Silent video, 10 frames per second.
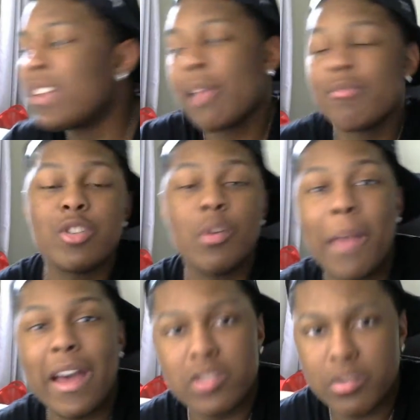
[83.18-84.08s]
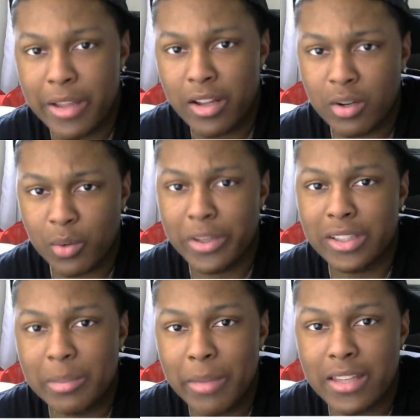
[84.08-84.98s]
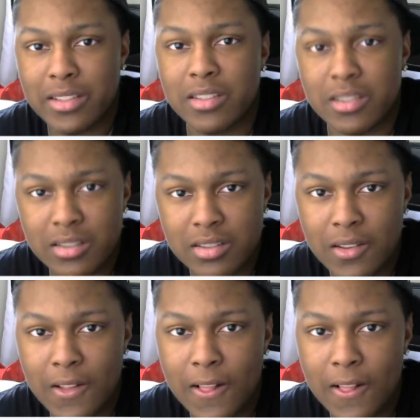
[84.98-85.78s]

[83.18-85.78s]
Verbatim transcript: times do you masturbate on a weekly basis?